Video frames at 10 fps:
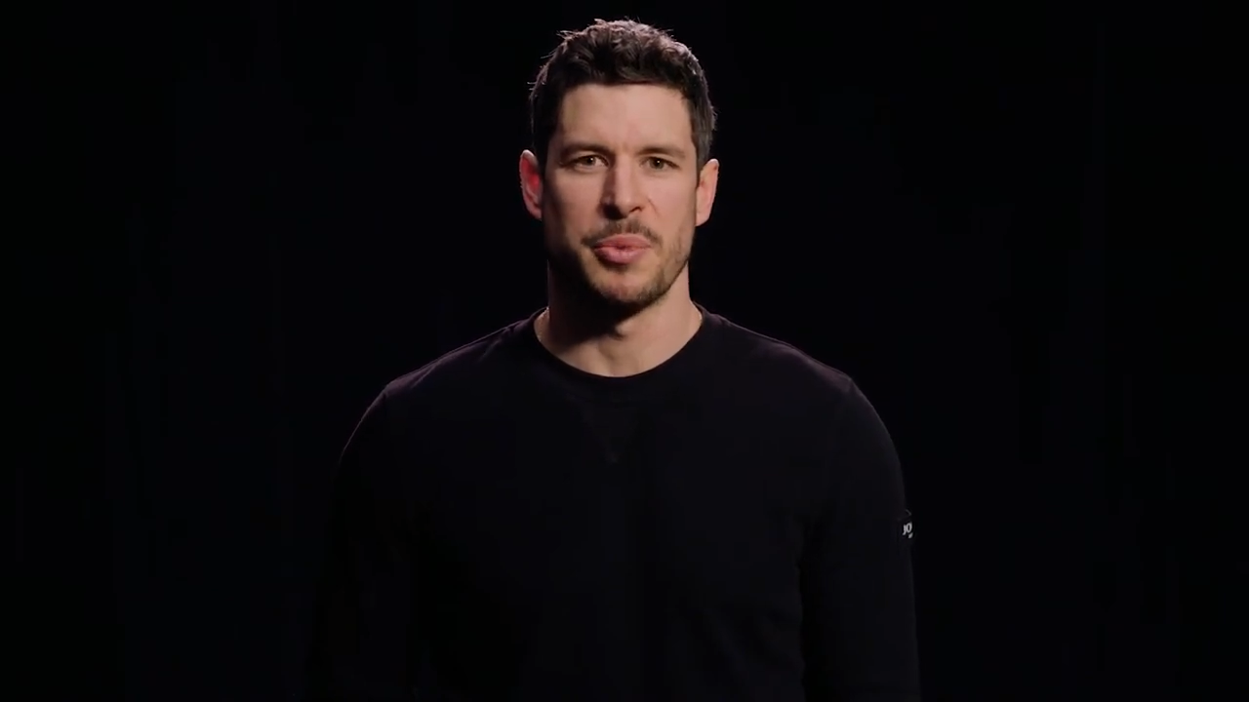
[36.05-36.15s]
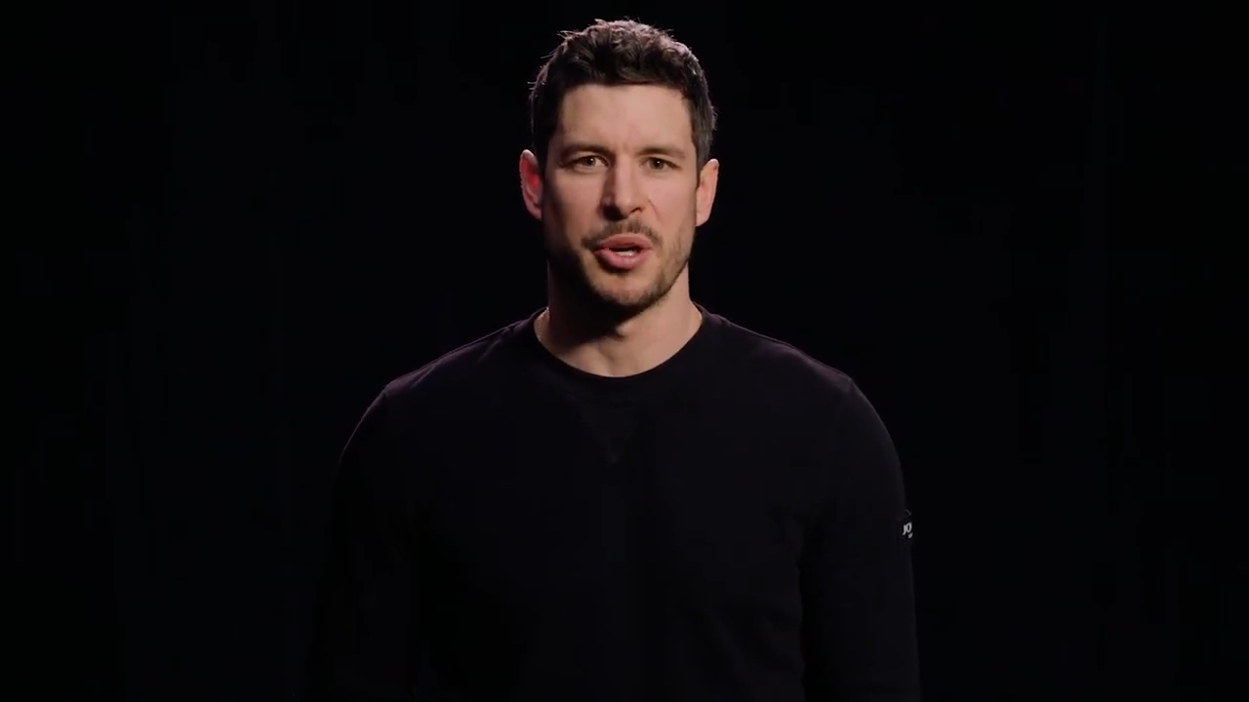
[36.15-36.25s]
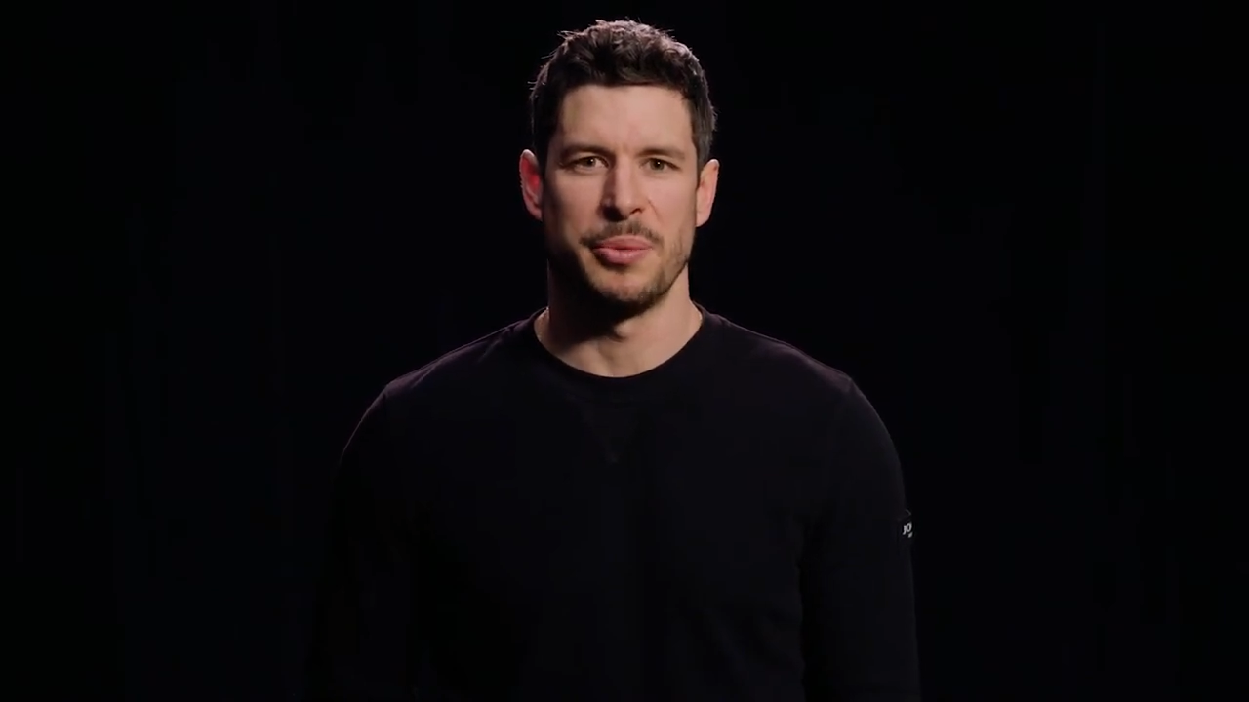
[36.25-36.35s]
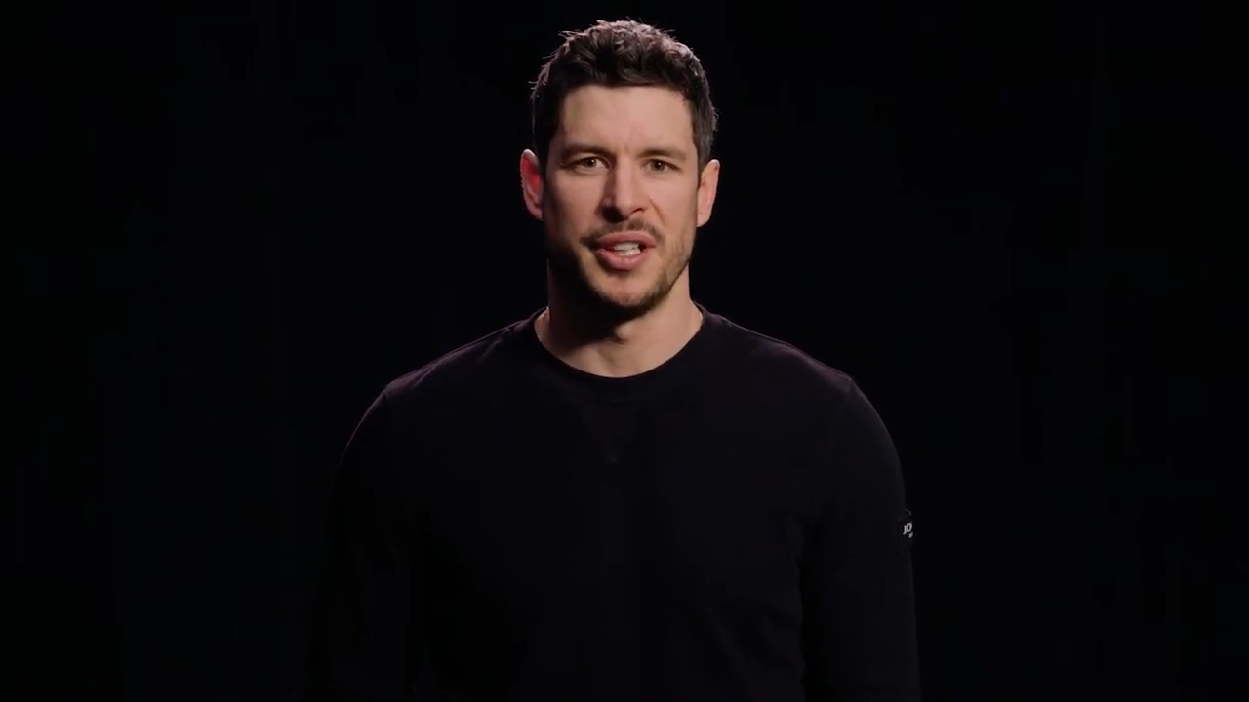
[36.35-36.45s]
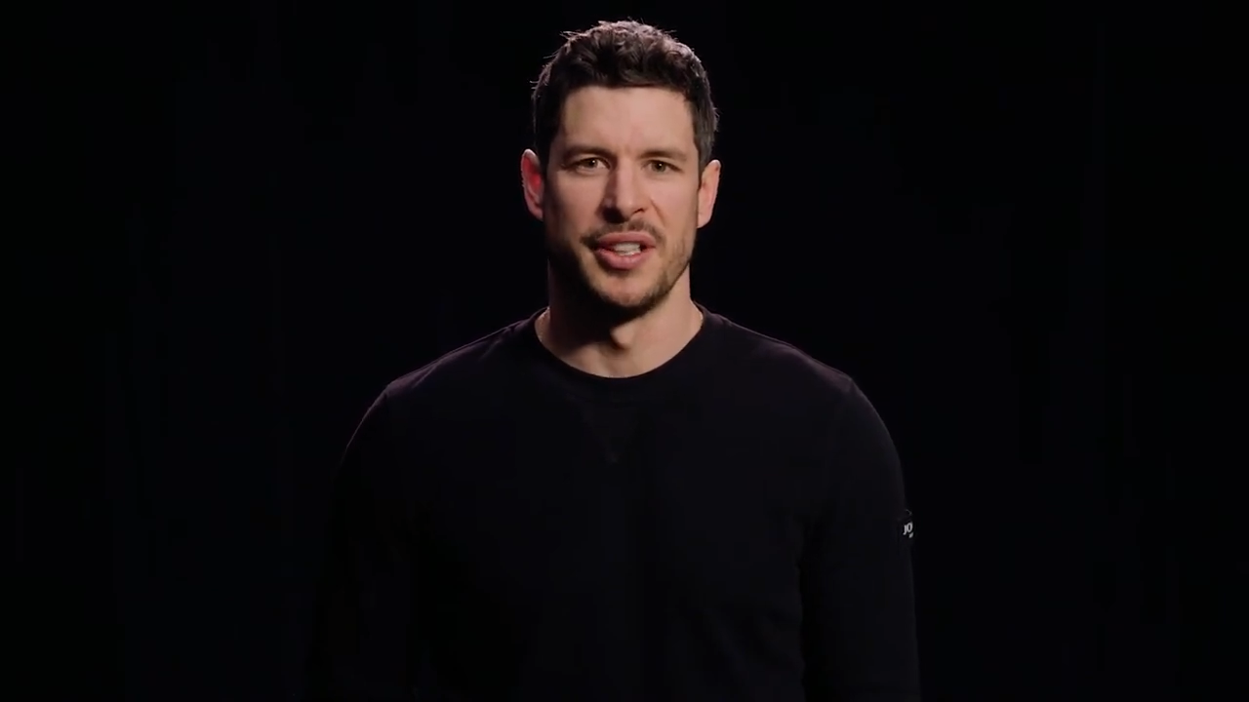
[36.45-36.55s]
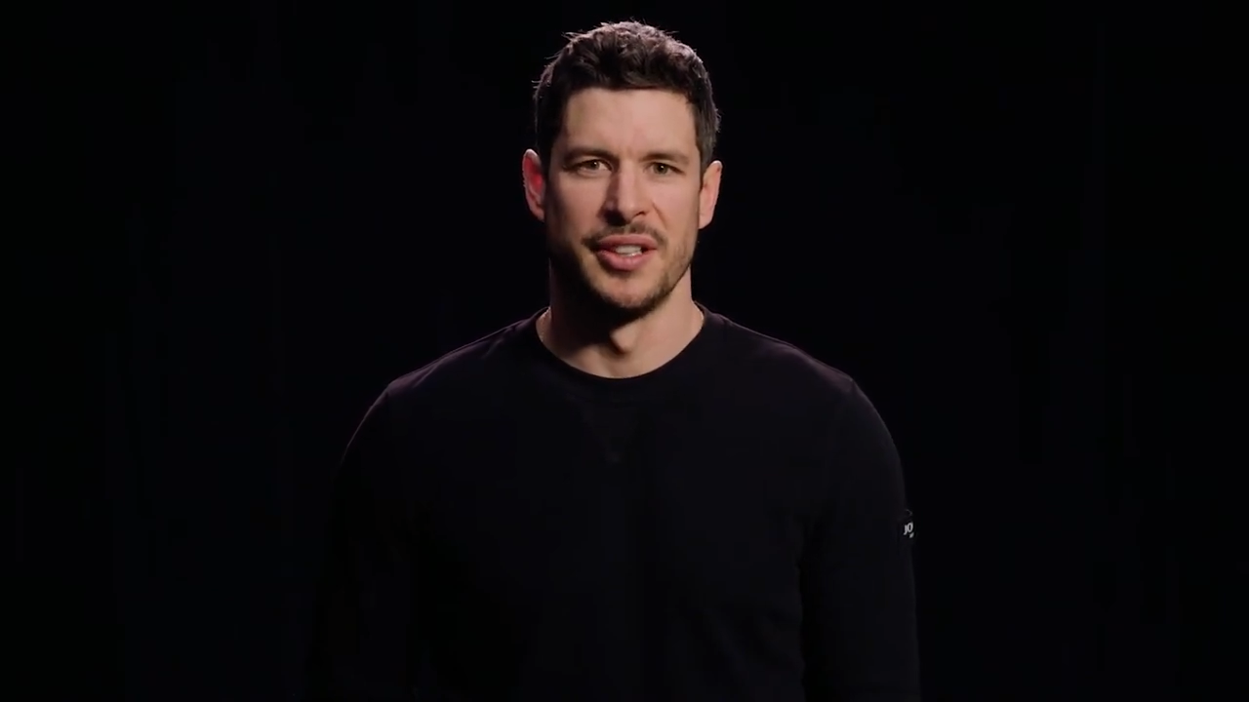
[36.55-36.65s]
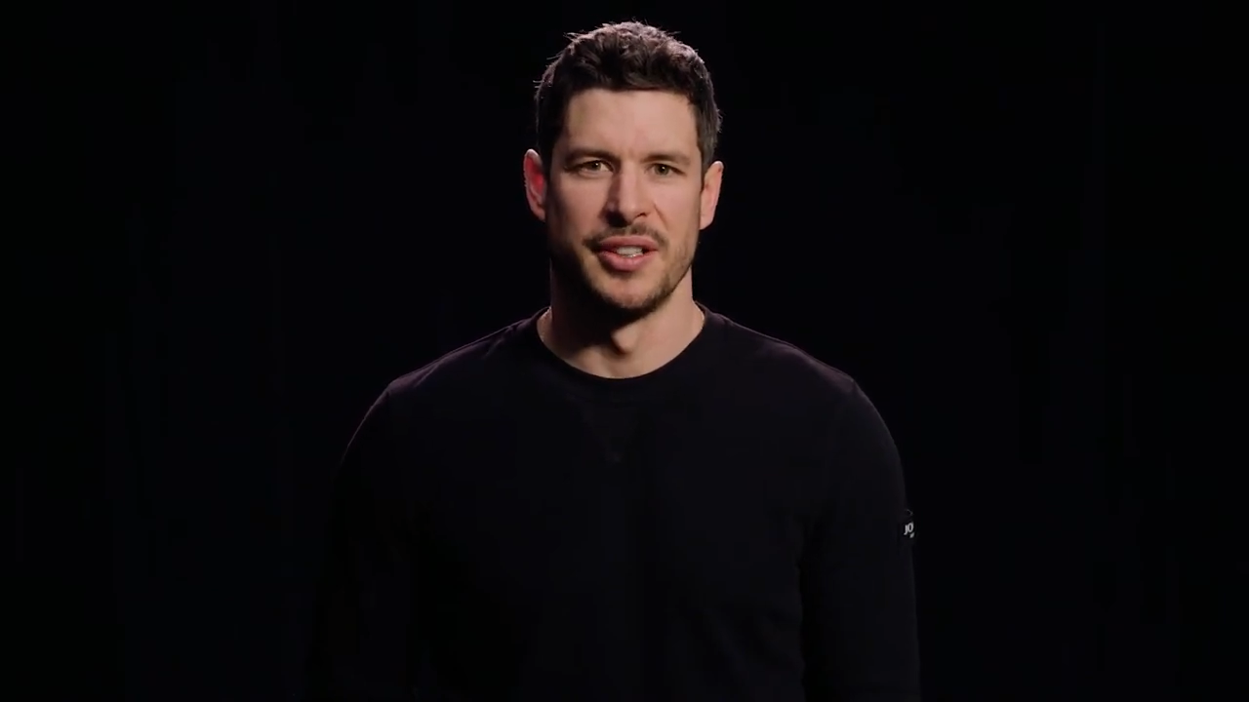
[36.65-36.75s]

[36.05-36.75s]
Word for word: mon ami.